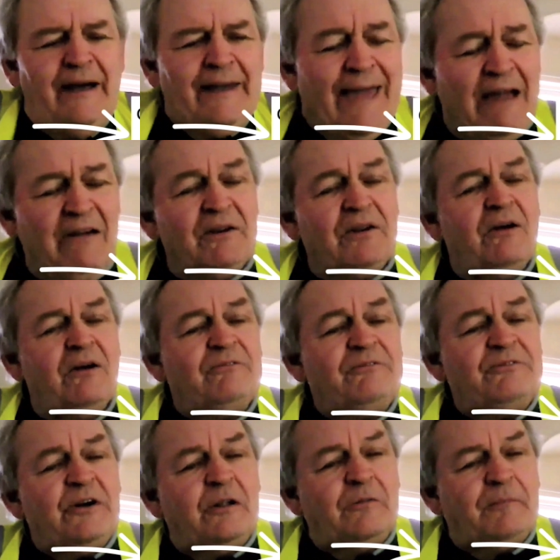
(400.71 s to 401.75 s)
And I carried
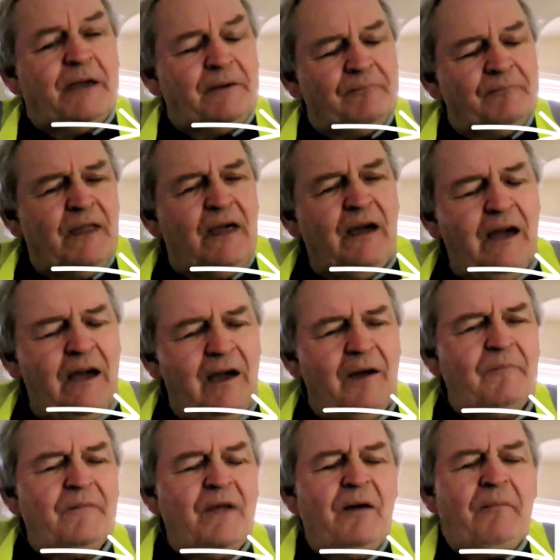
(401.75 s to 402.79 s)
on filming
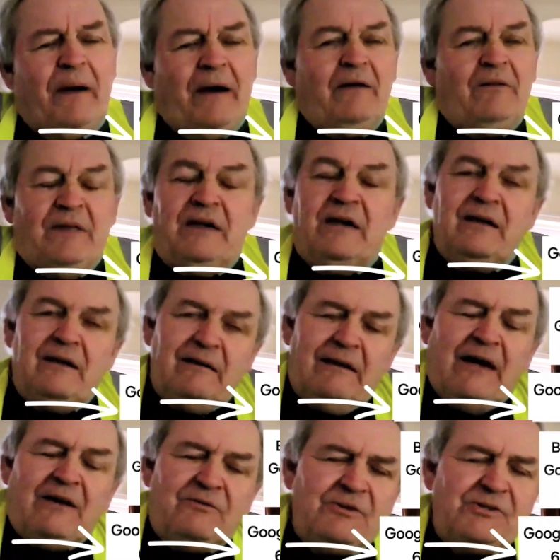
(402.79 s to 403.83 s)
um, about
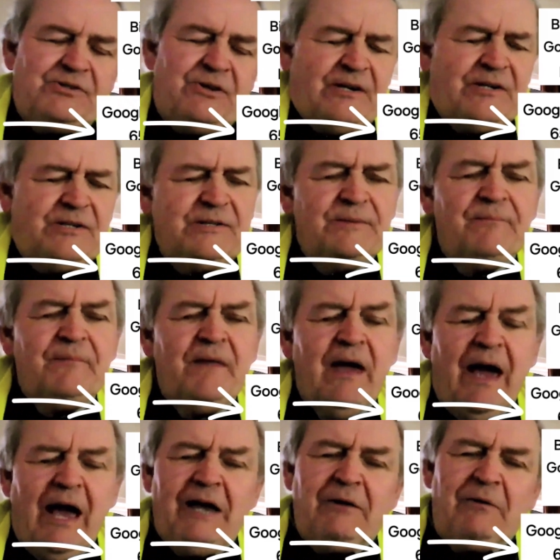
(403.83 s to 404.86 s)
the lane restrictions.
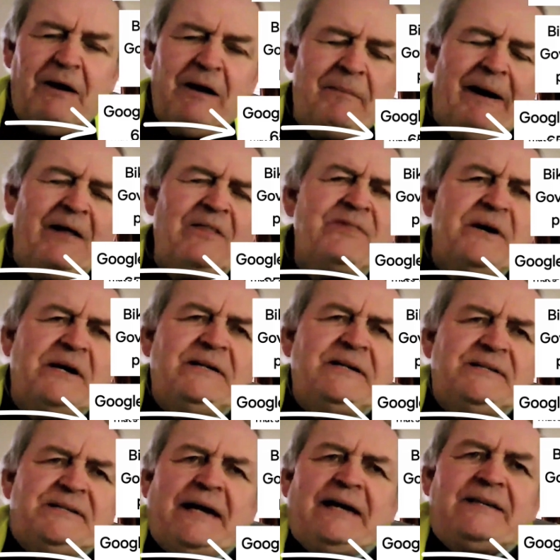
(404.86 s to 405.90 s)
Anyway, about
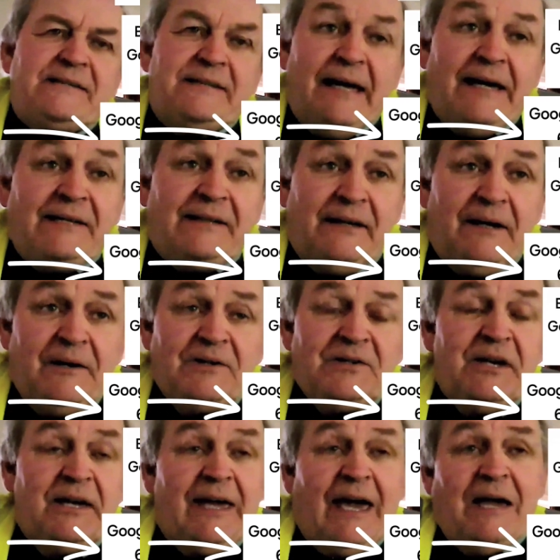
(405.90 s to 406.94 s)
30 seconds
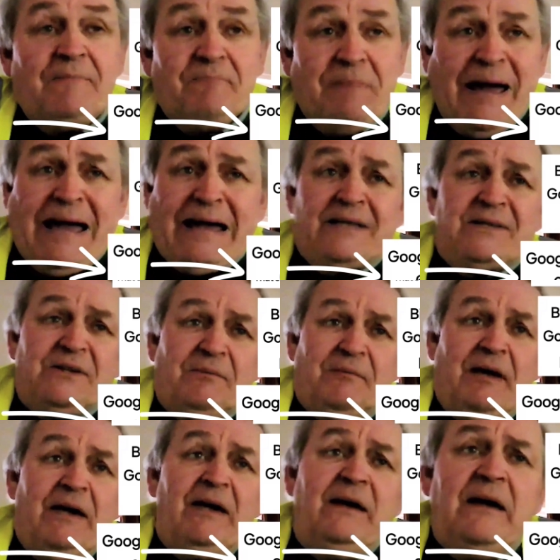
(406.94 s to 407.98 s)
later, she came back
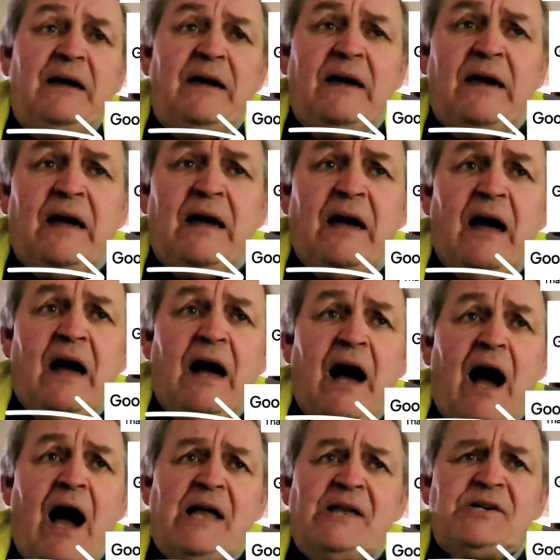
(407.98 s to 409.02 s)
to me
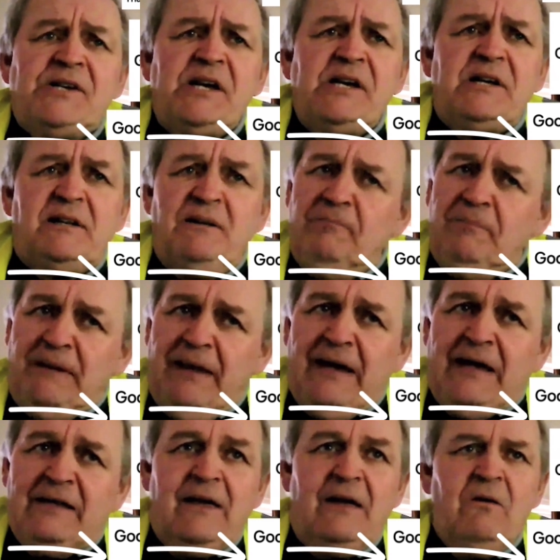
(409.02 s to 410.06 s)
and she
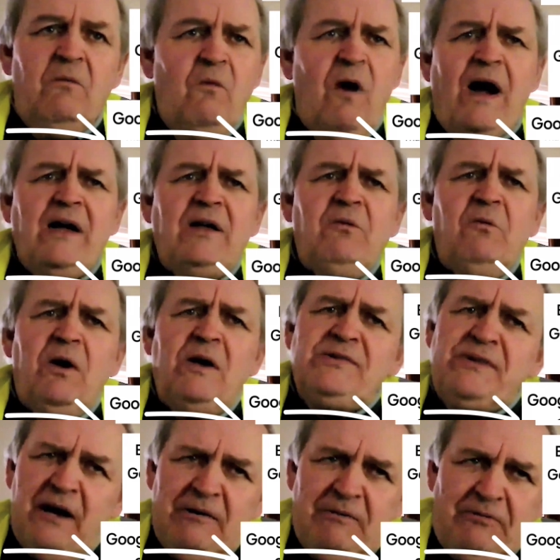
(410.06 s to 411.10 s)
complained that why
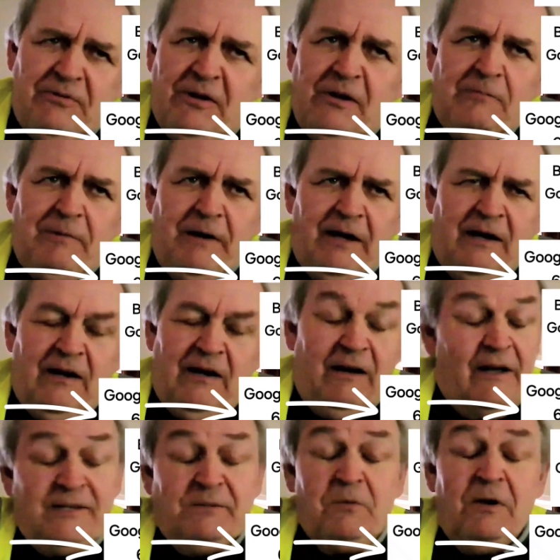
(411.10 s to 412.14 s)
was I filming
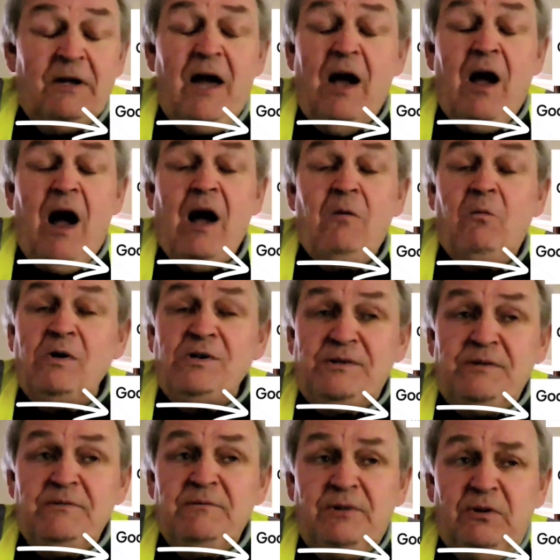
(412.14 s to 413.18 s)
her? I said, well, I, I
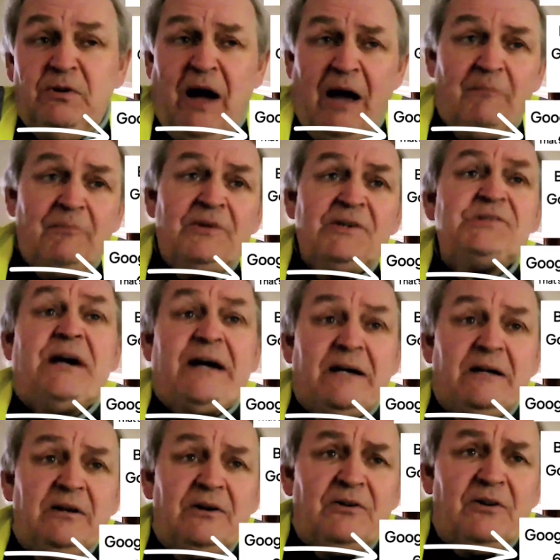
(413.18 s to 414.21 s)
wasn't. You happened to
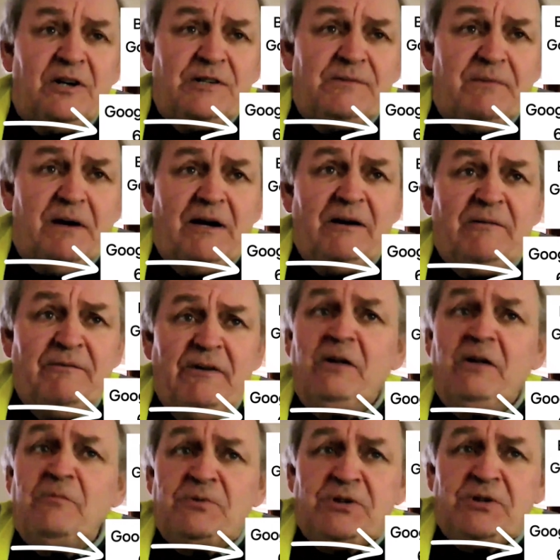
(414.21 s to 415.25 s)
cycle across my
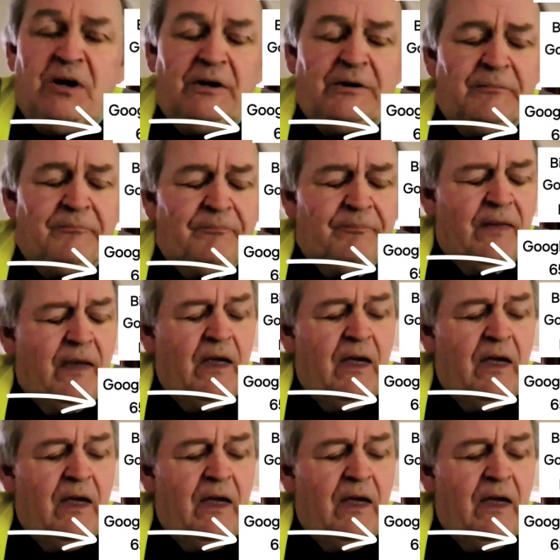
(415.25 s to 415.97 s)
film shot.